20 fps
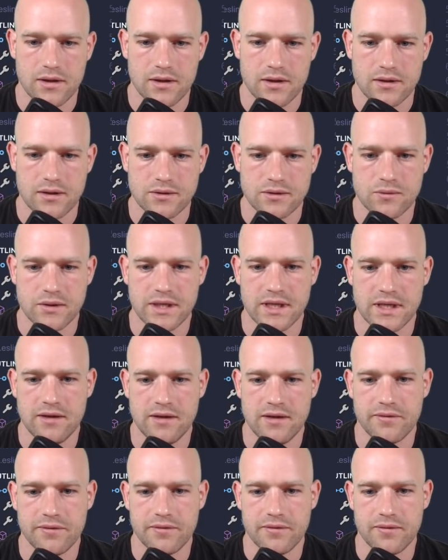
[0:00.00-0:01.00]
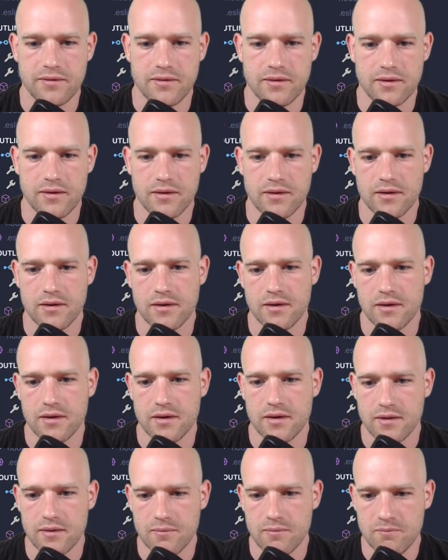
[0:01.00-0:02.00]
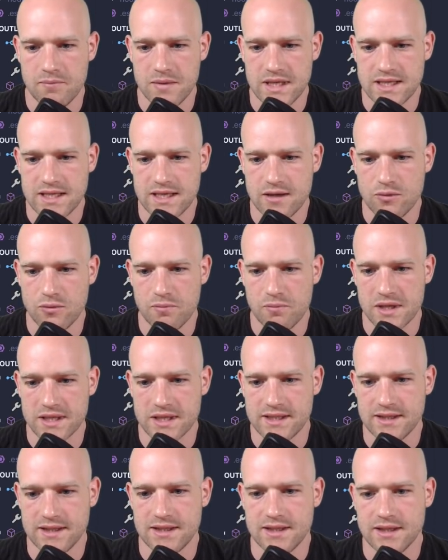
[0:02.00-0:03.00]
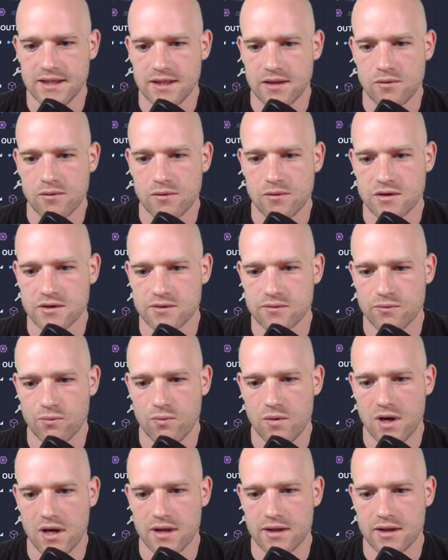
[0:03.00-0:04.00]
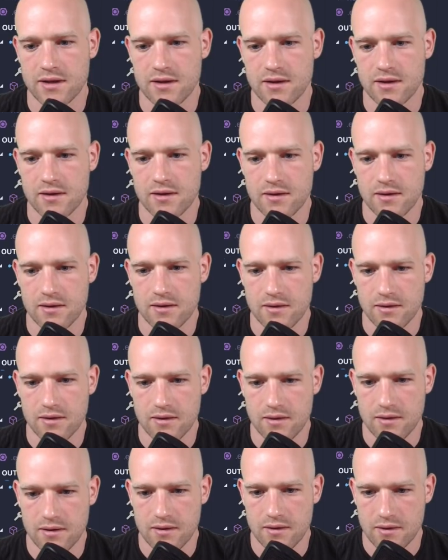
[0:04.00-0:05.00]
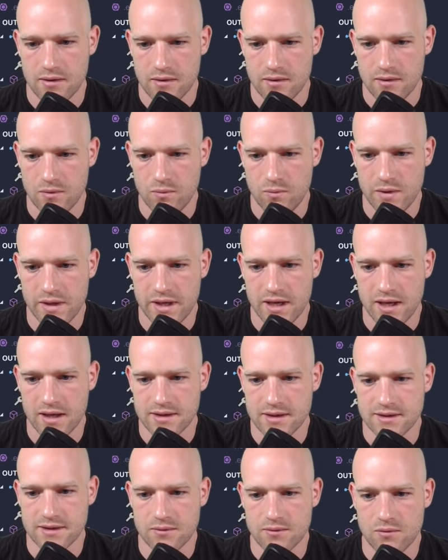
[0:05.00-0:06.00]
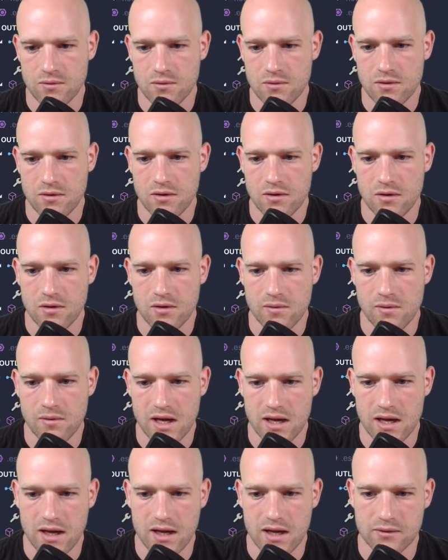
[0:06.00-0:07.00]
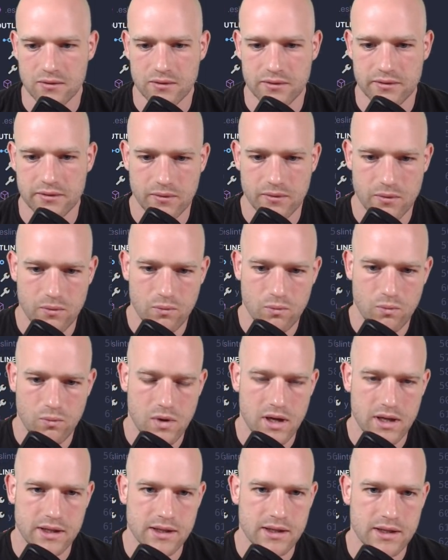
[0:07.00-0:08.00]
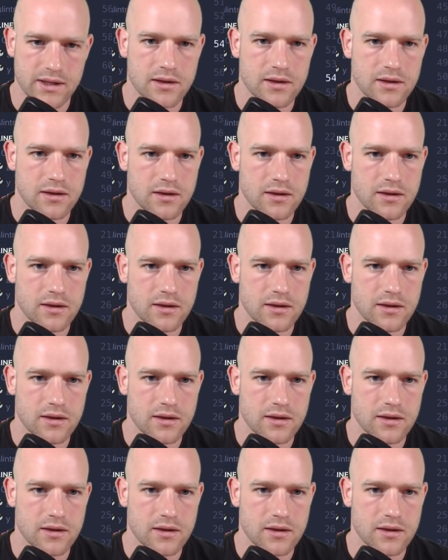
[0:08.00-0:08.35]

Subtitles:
so if btn opacity equals 1, we are at 0 or we are at 1.